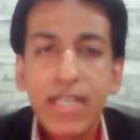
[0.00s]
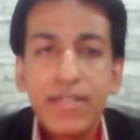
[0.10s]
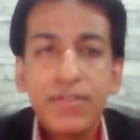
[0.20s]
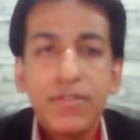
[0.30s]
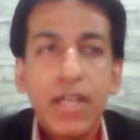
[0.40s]

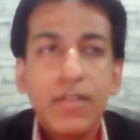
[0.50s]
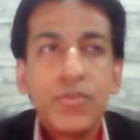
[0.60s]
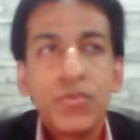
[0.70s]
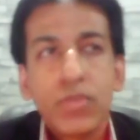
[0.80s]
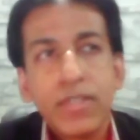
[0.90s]
and
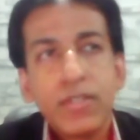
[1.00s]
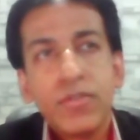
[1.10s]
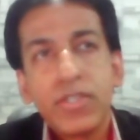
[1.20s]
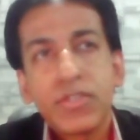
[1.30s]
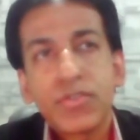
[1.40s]
you
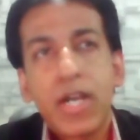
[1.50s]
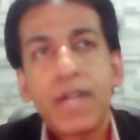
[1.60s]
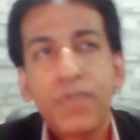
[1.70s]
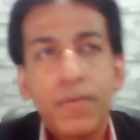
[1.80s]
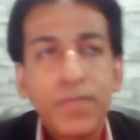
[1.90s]
can
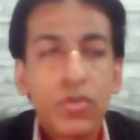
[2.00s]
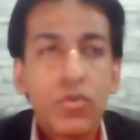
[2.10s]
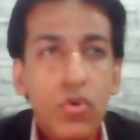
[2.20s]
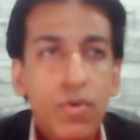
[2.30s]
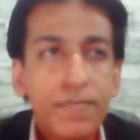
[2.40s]
start from your
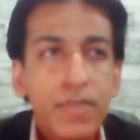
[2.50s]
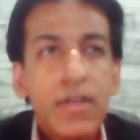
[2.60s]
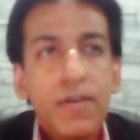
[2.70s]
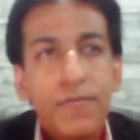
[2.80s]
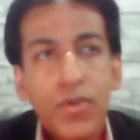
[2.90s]
home
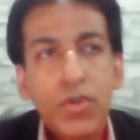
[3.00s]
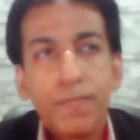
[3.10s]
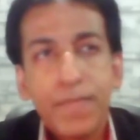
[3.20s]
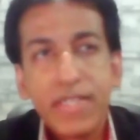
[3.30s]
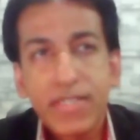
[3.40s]
for your
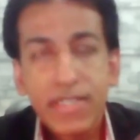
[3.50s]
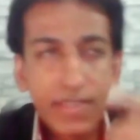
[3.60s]
business.